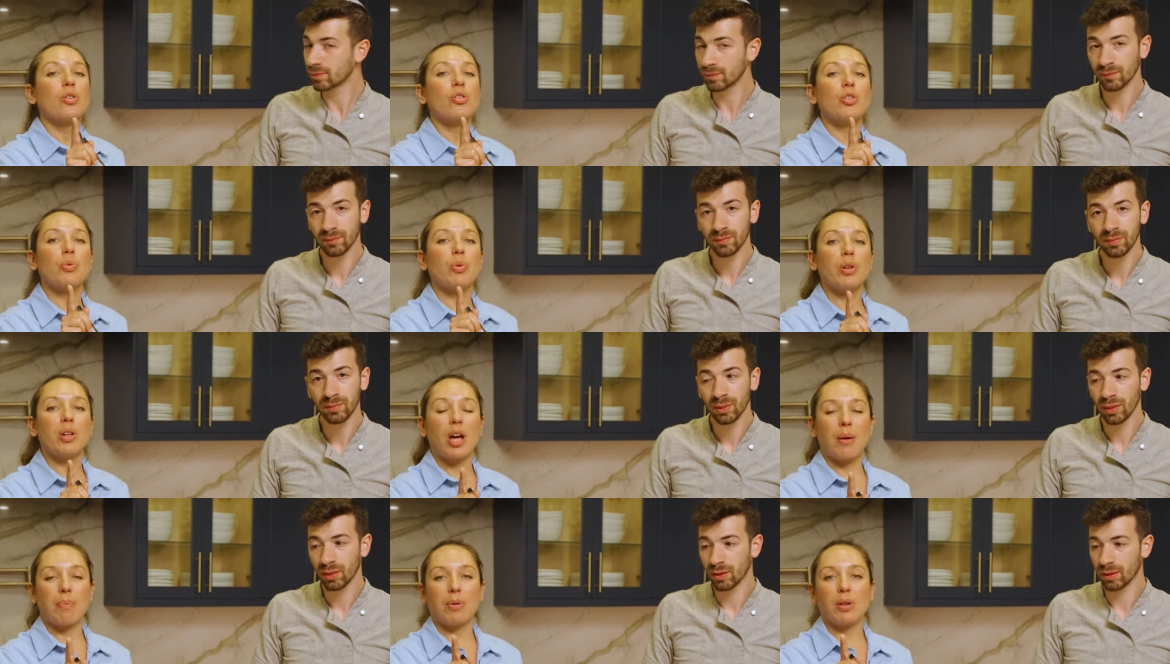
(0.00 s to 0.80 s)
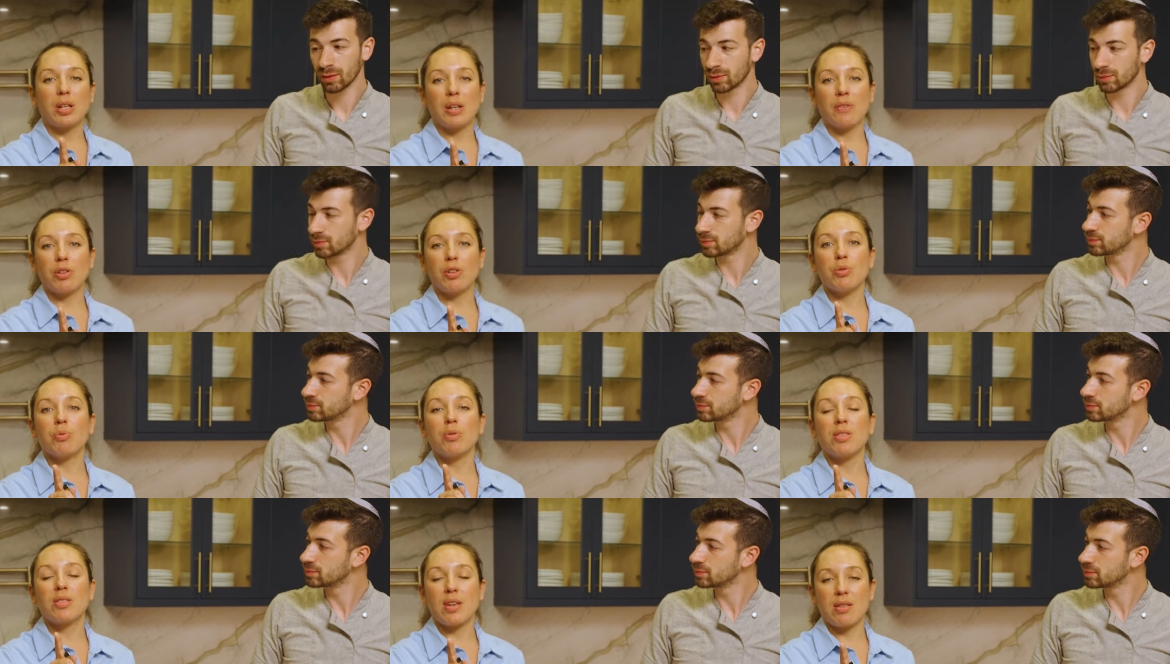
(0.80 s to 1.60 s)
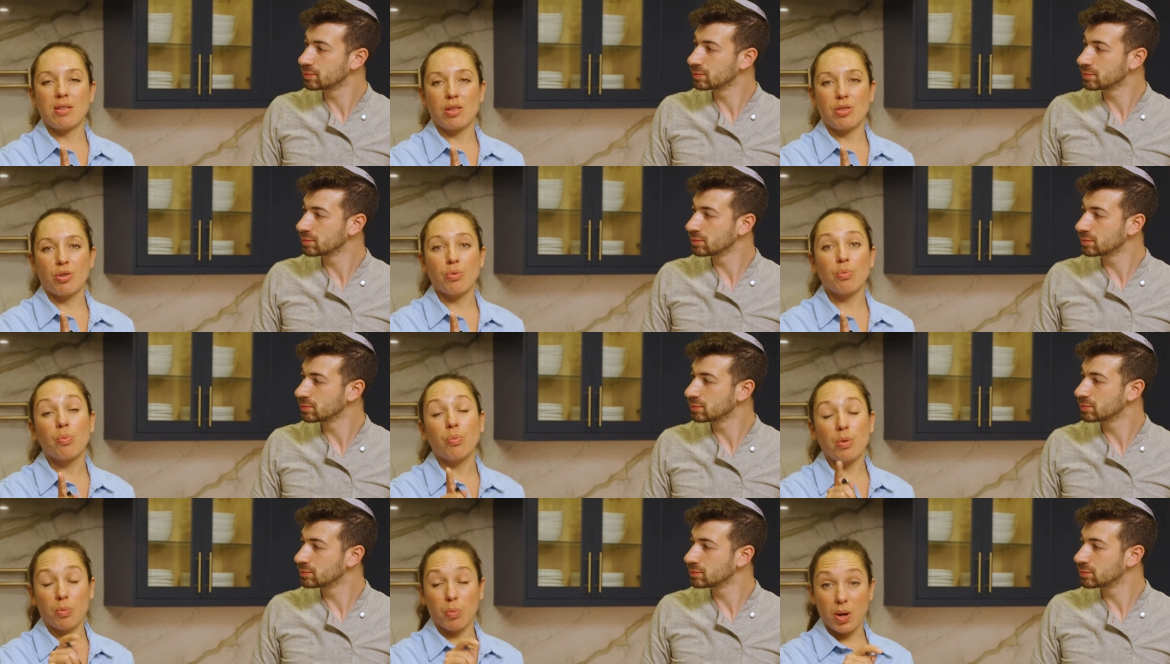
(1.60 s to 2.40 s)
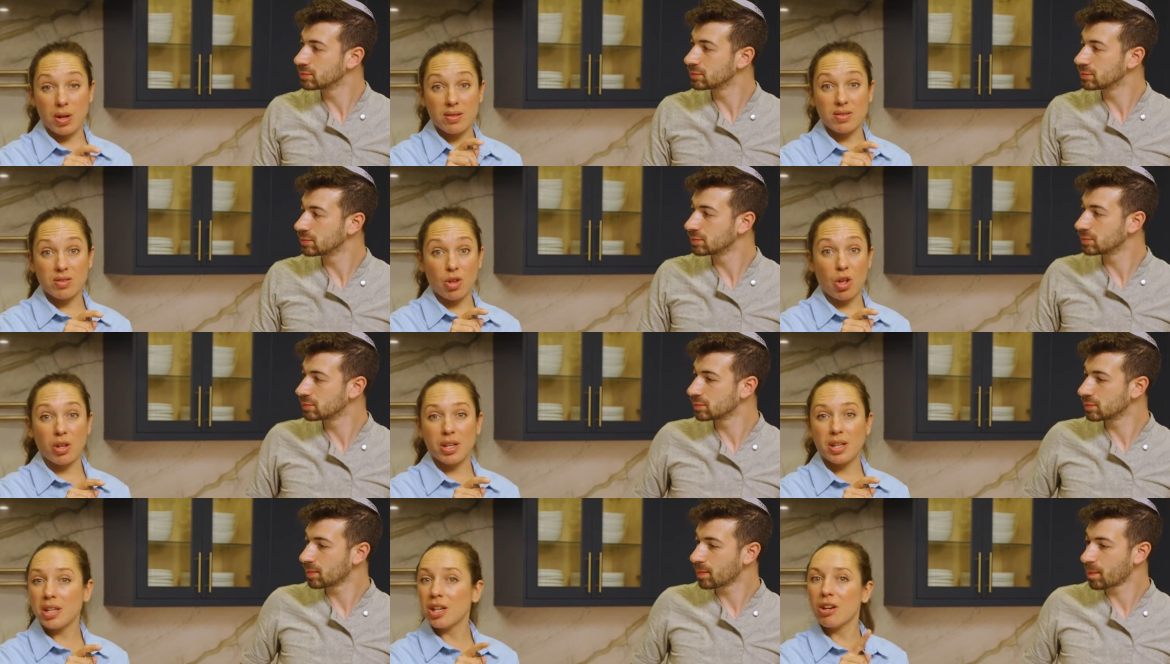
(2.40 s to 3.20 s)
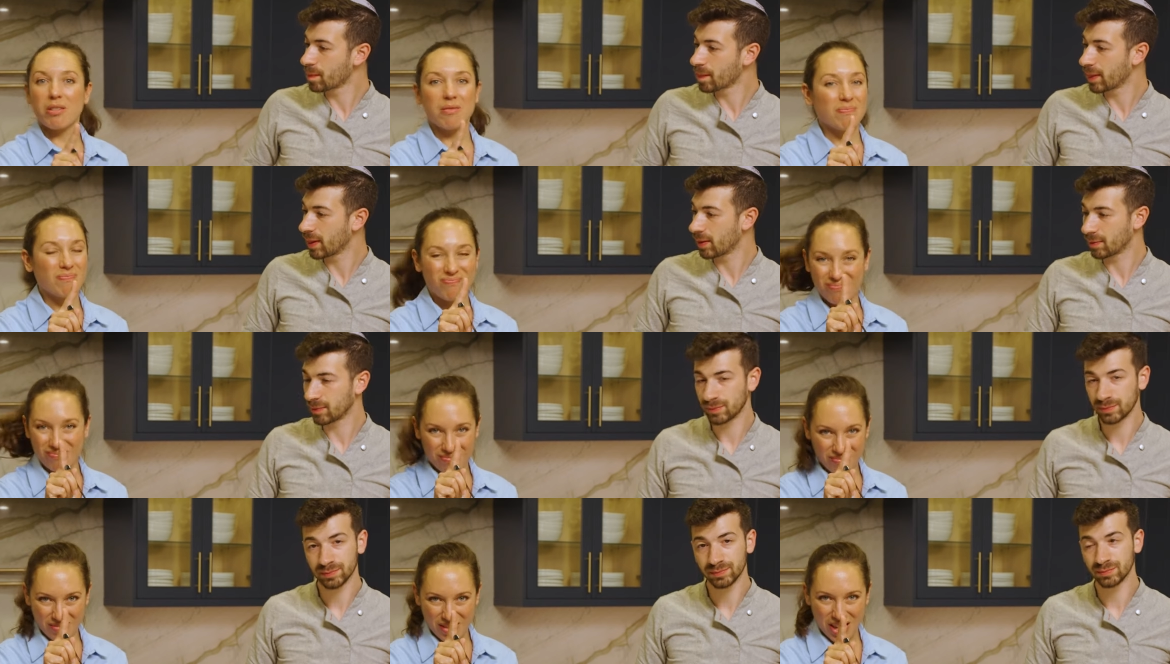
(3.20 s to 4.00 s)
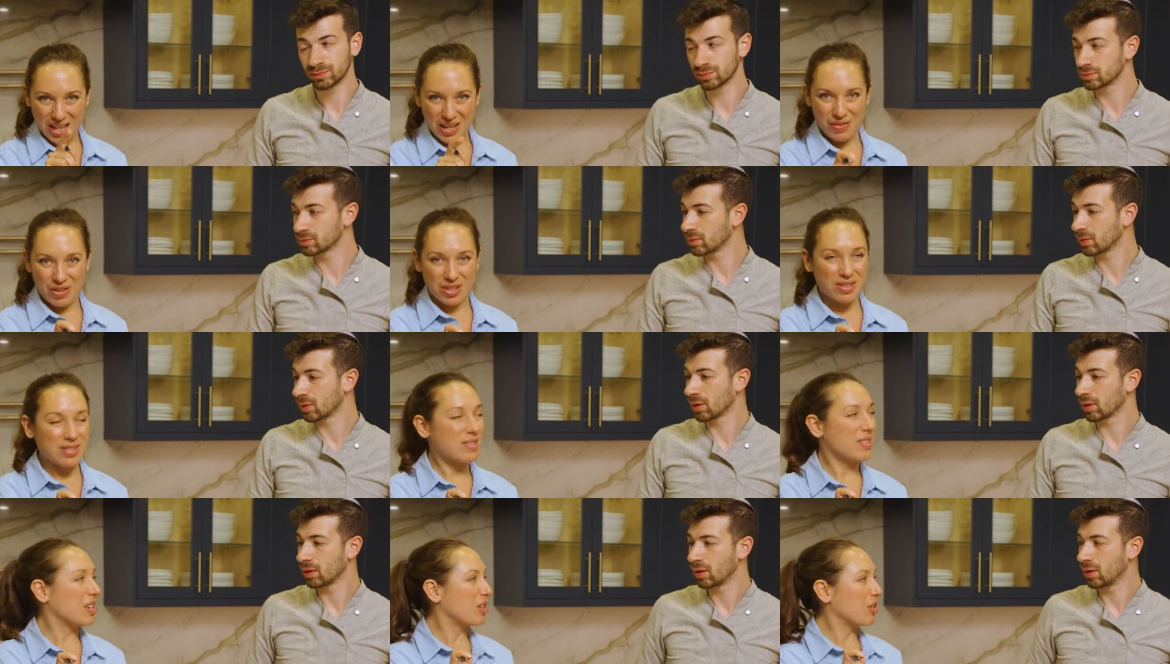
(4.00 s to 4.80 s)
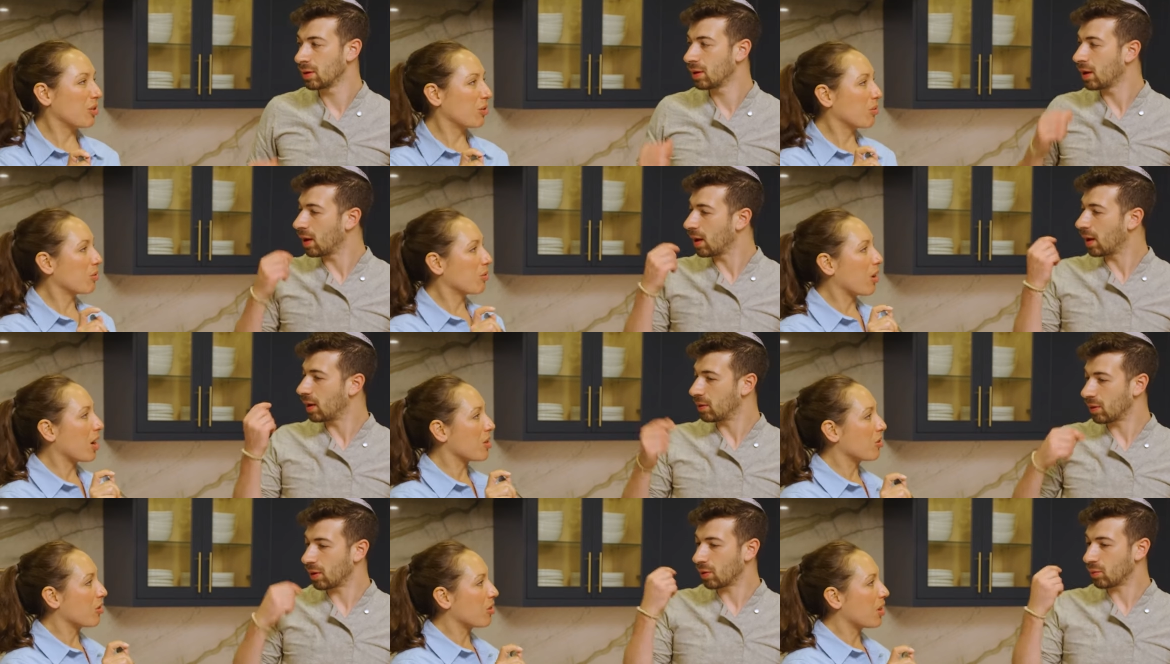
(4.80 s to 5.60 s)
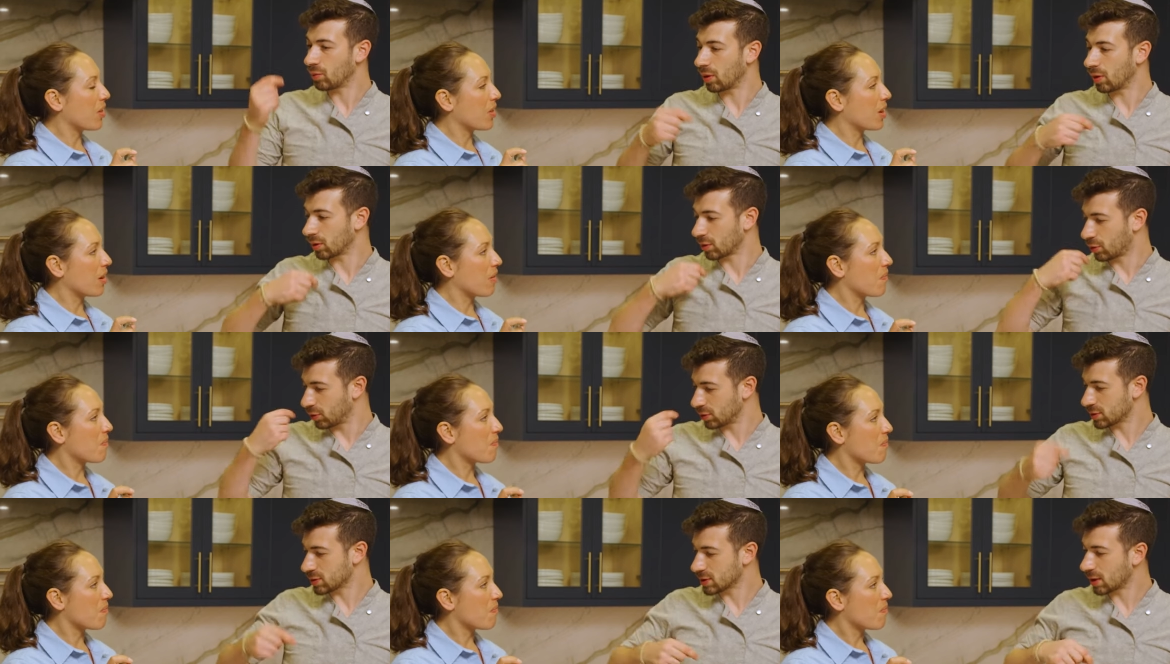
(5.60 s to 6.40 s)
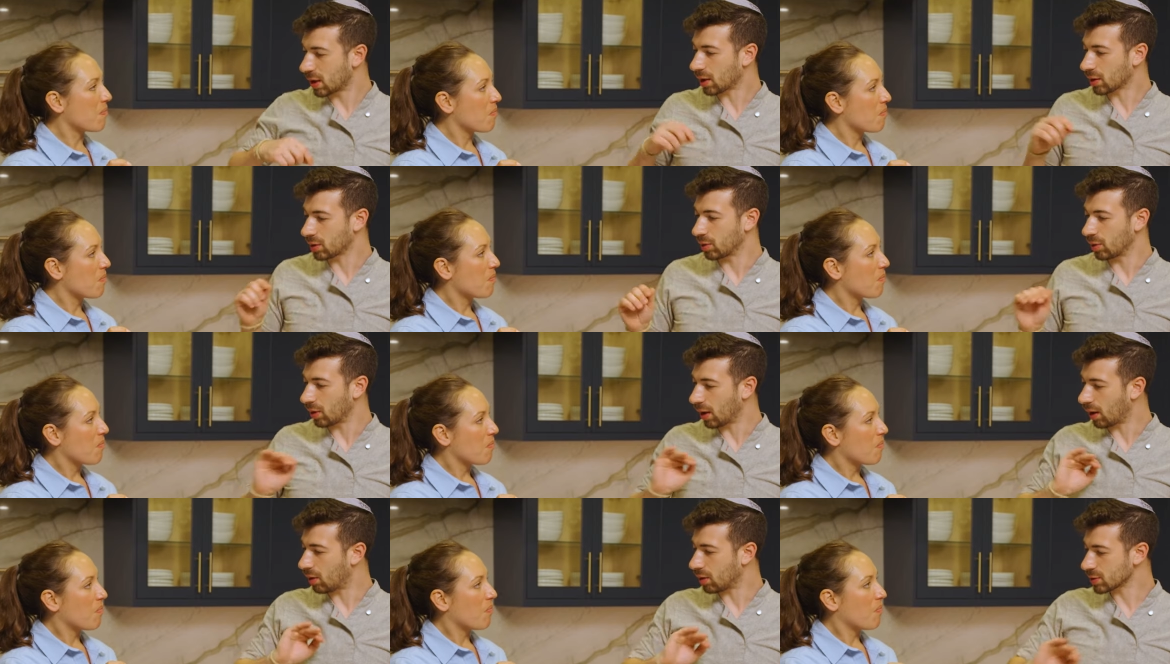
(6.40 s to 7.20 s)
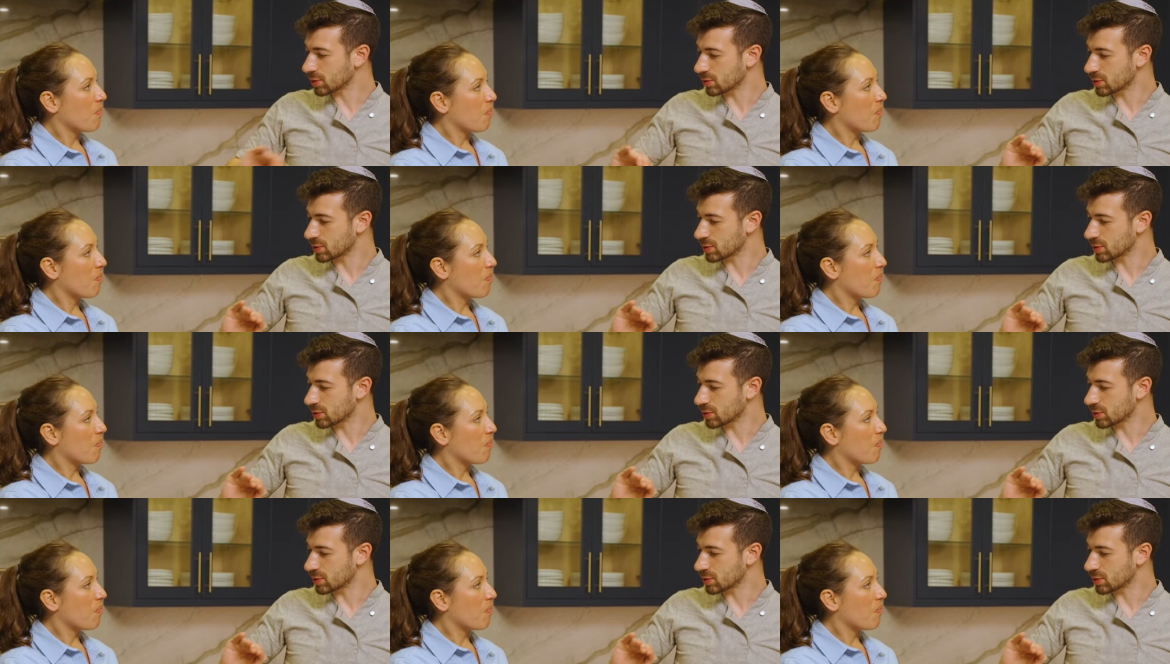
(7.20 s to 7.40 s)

Speaker 1: you will not believe it. You would think that there was salt in here. Not even a single gram of nothing. A
Speaker 2: good stock, you also